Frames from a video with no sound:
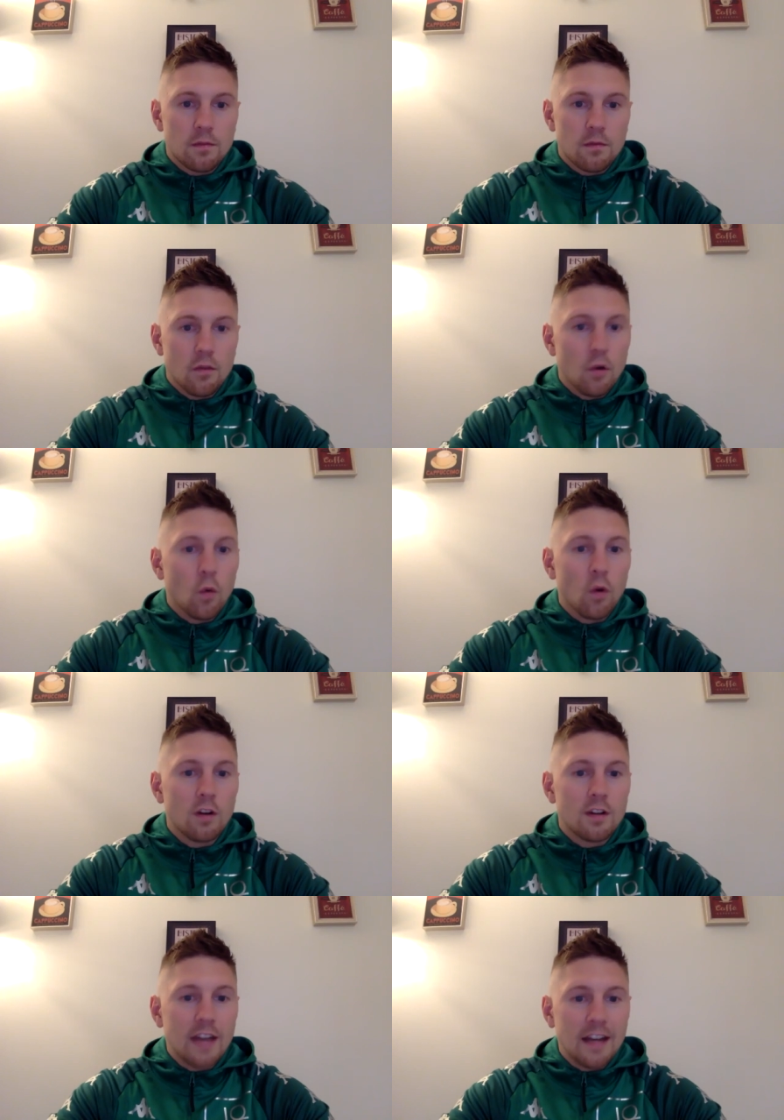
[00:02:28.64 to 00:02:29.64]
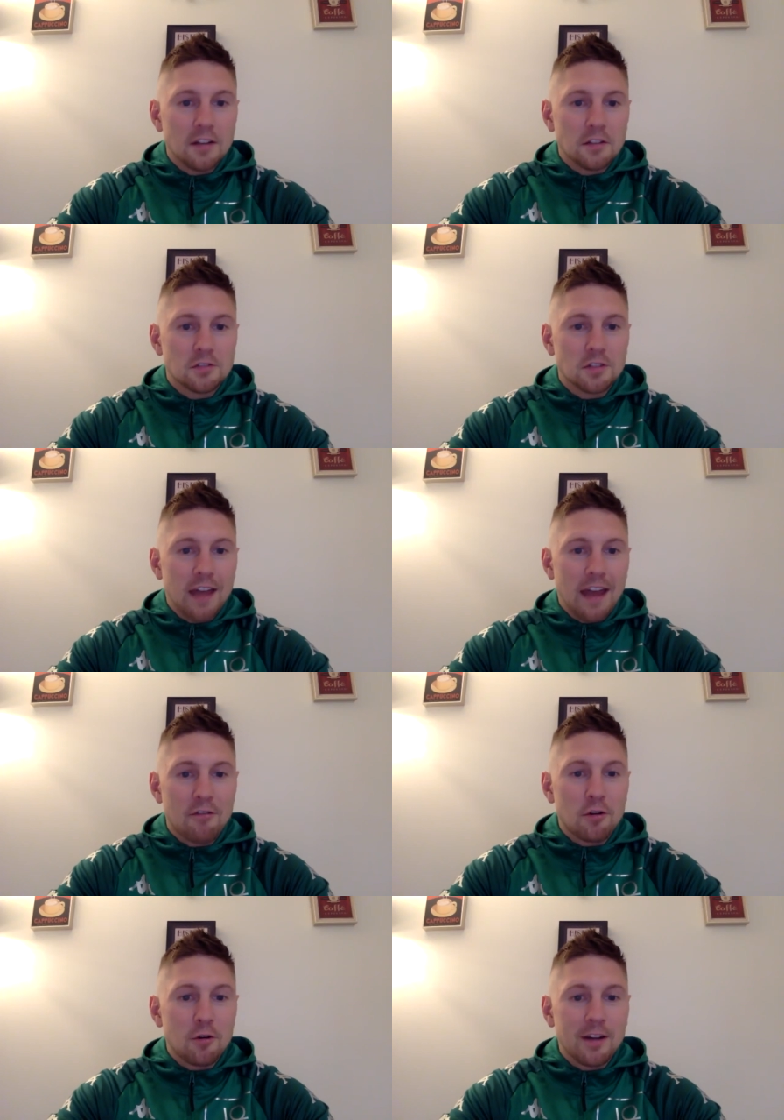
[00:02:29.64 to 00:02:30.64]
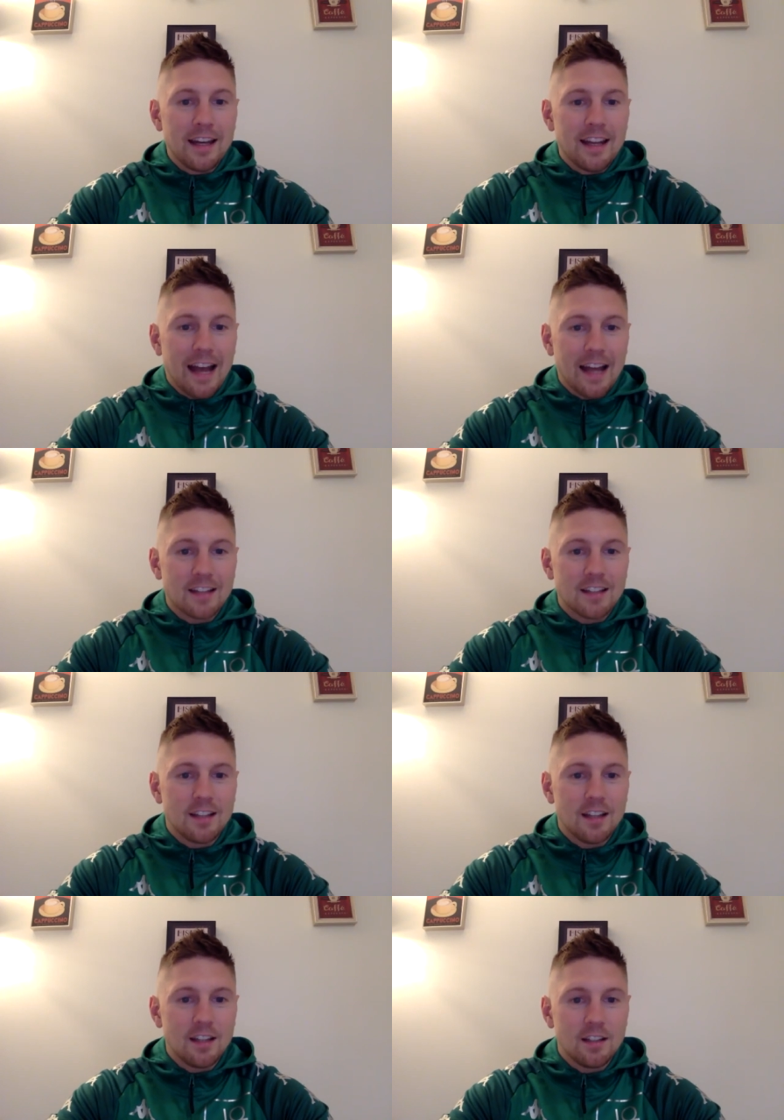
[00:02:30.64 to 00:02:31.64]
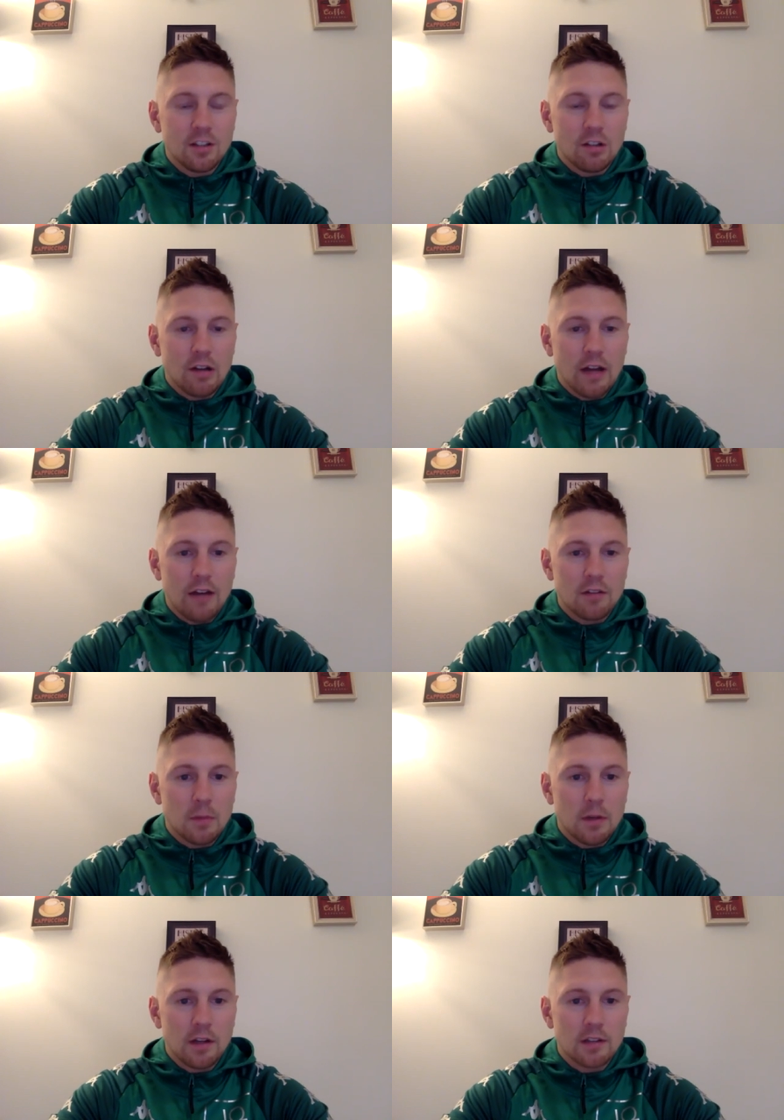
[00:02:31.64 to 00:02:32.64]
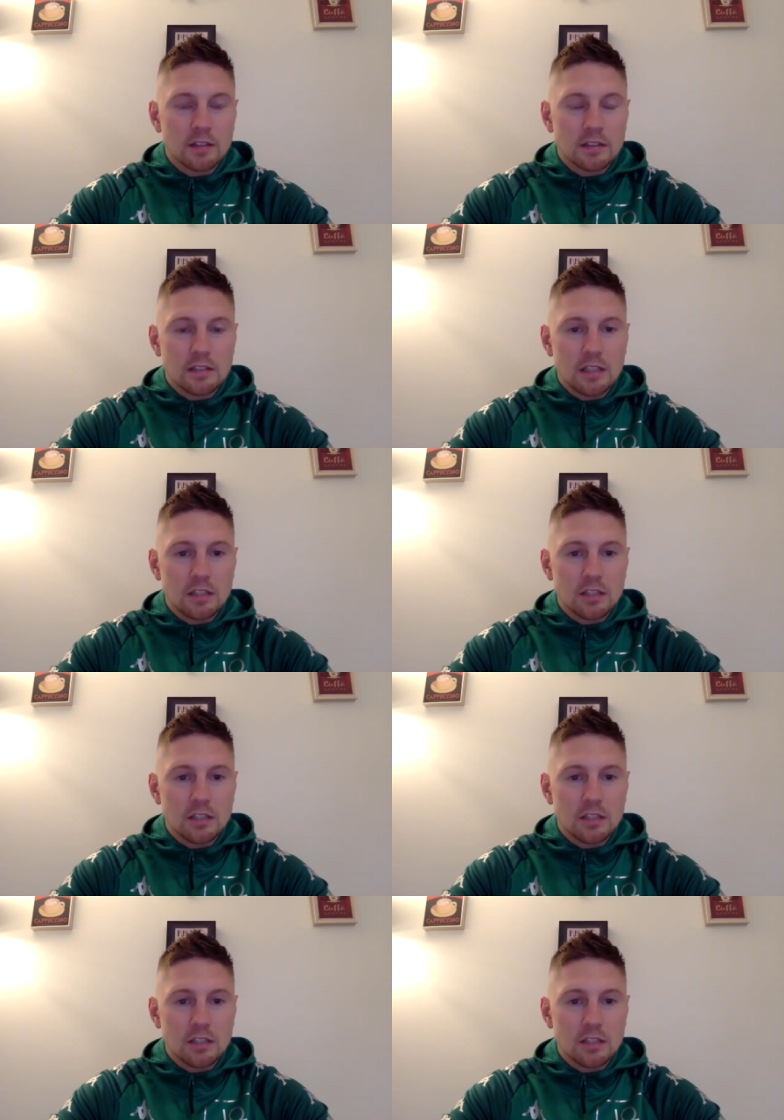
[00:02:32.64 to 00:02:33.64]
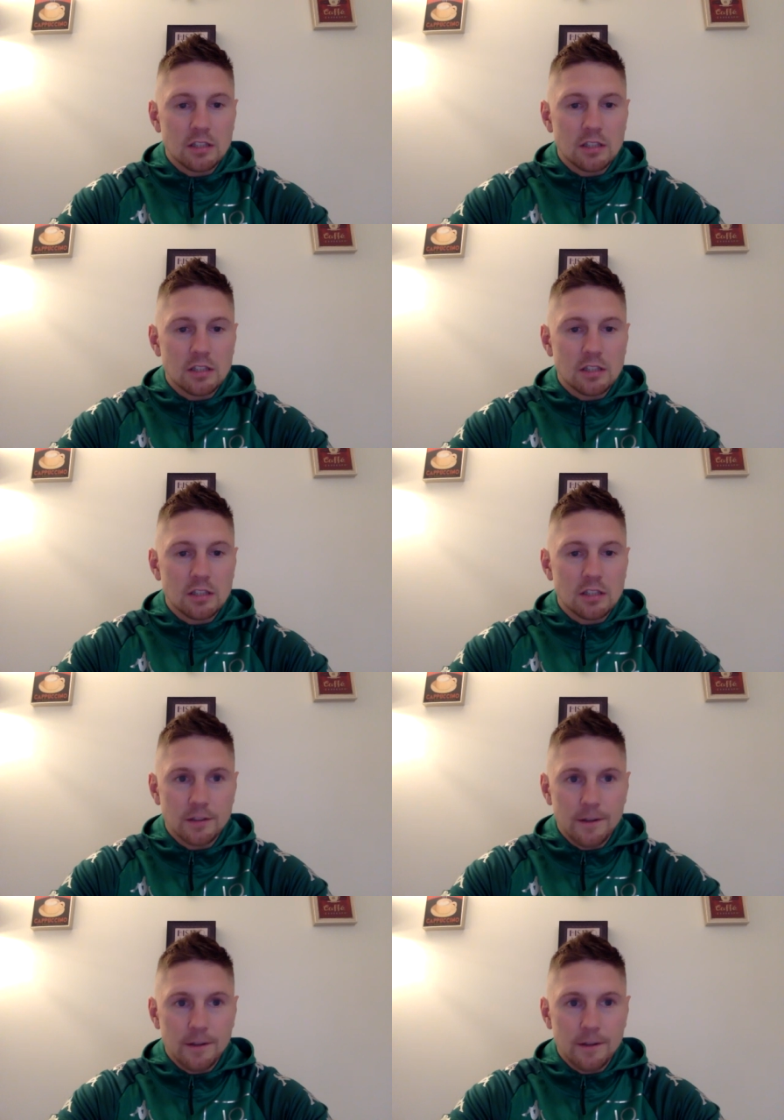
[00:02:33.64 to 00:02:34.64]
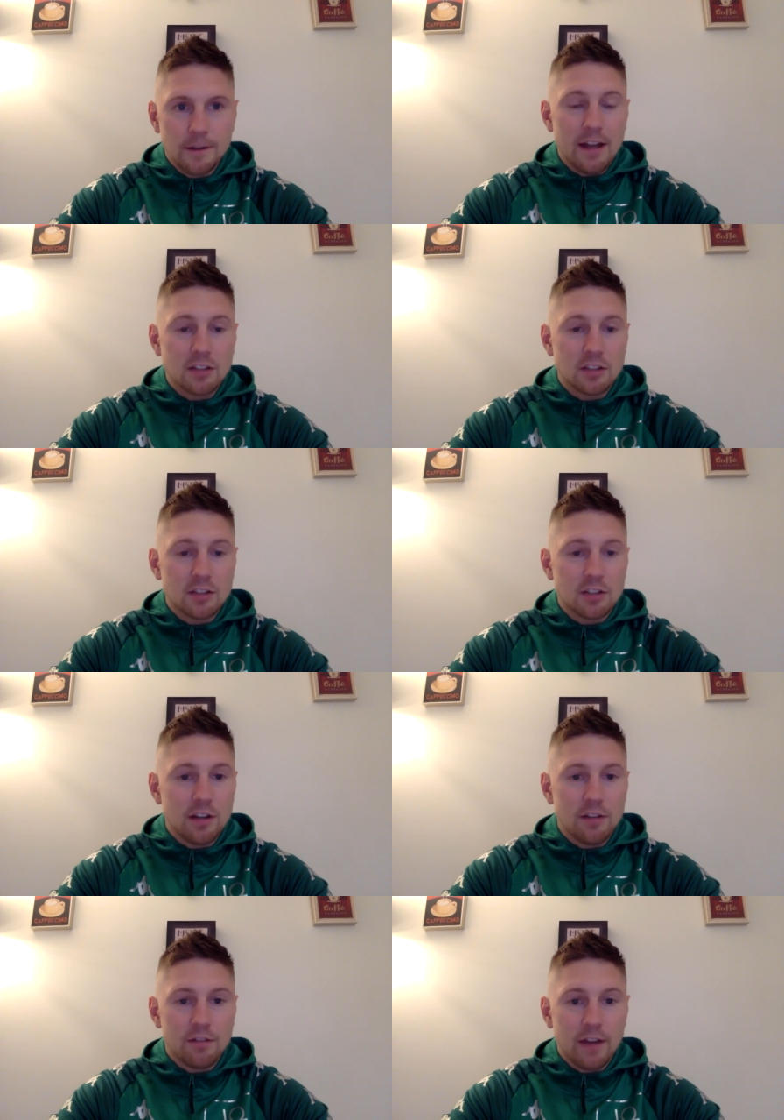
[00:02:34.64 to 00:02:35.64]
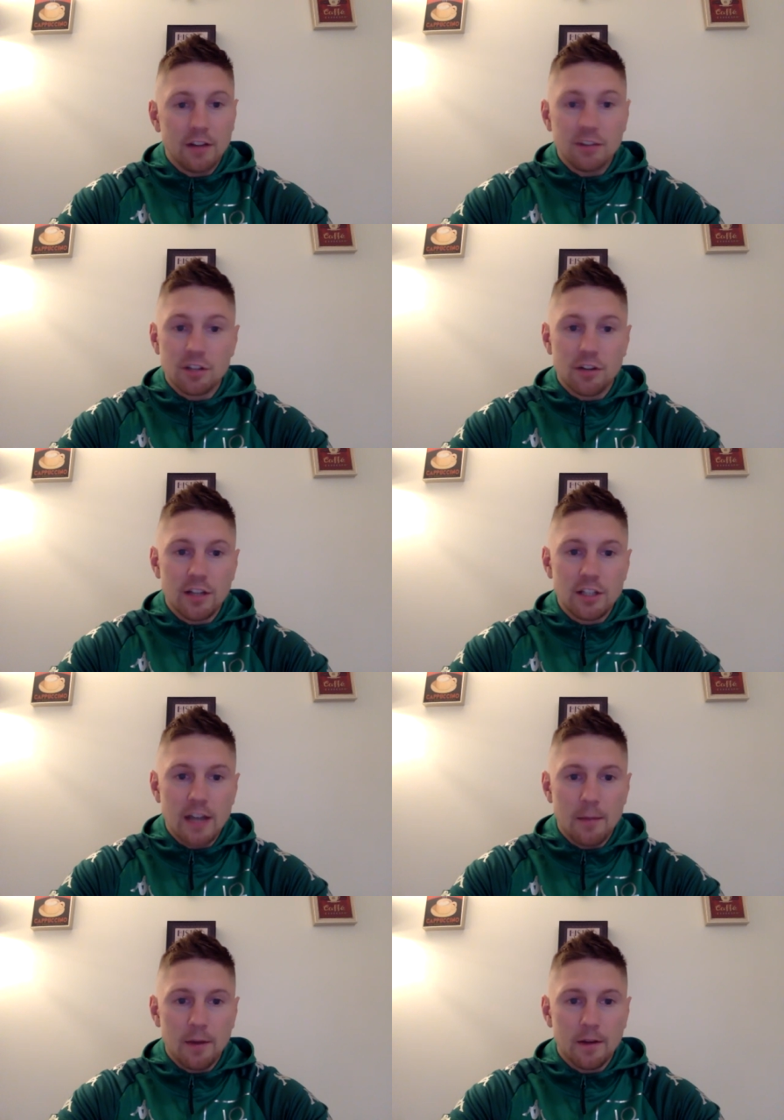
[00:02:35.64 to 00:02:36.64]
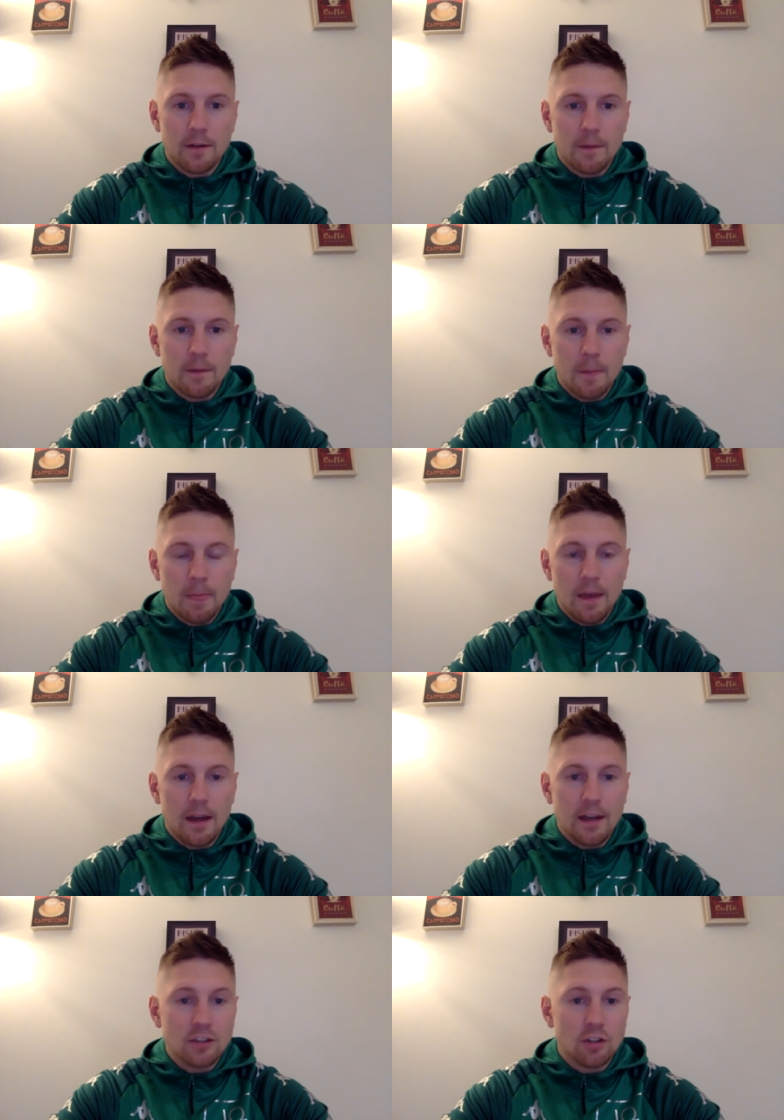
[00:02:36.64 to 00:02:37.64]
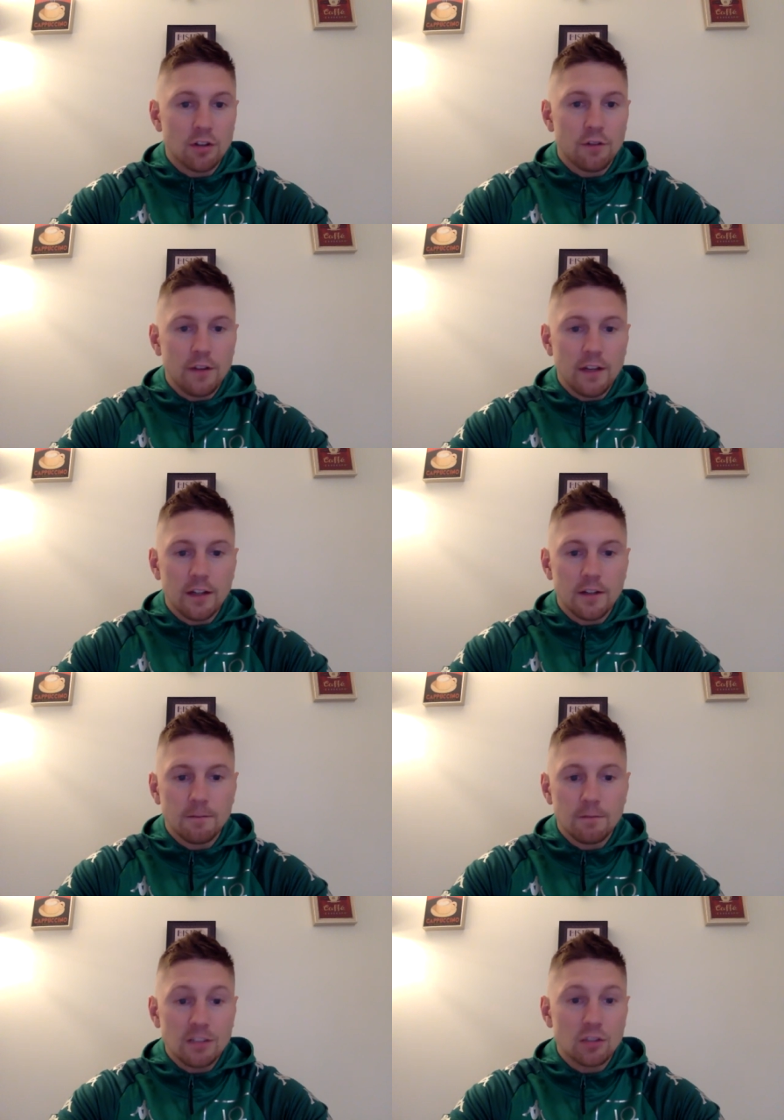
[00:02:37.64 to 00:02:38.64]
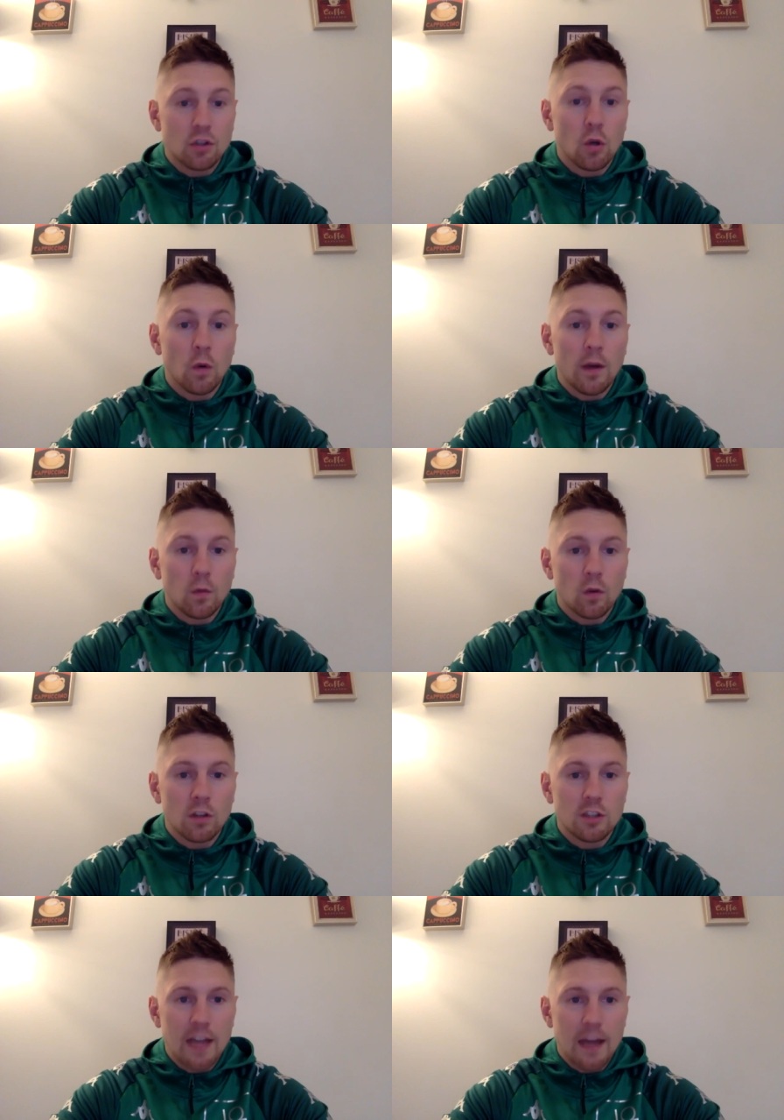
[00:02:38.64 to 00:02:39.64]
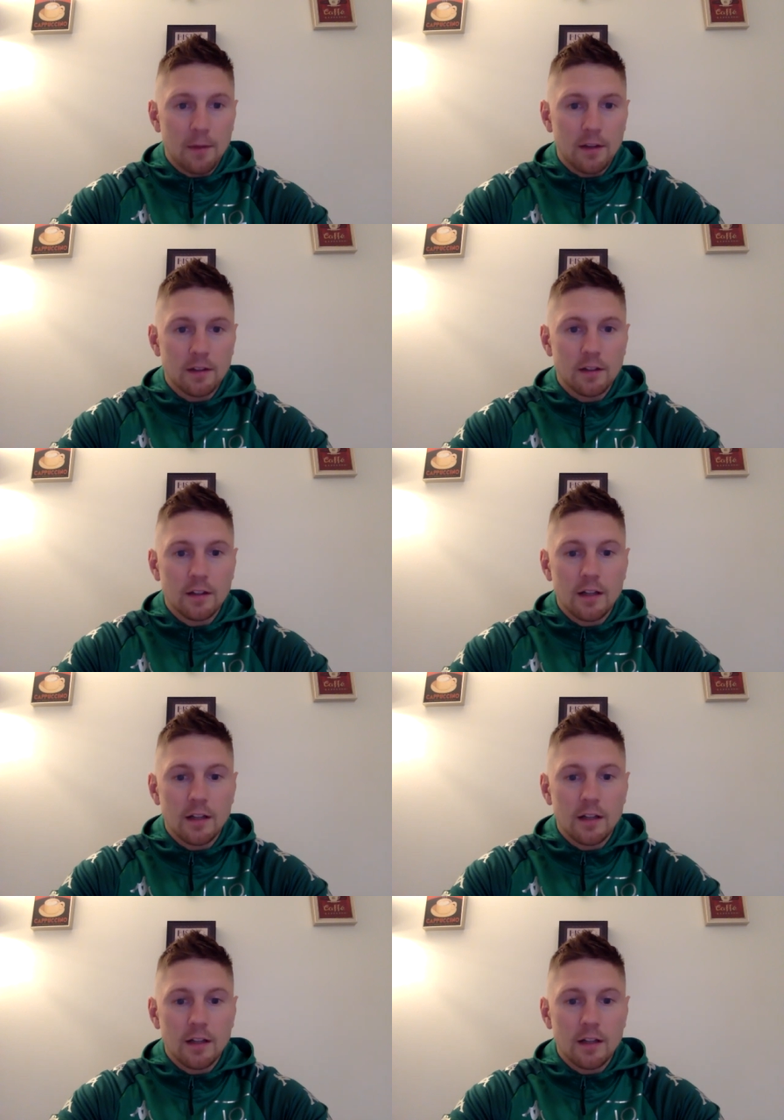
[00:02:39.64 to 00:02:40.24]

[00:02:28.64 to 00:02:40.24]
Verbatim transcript: no world titles ever going to get handed to you. You're going to have to put in a sensational performance. Andrade's a great fighter. He's a great champion. Uh, he's undefeated. He's a two-weight world champion.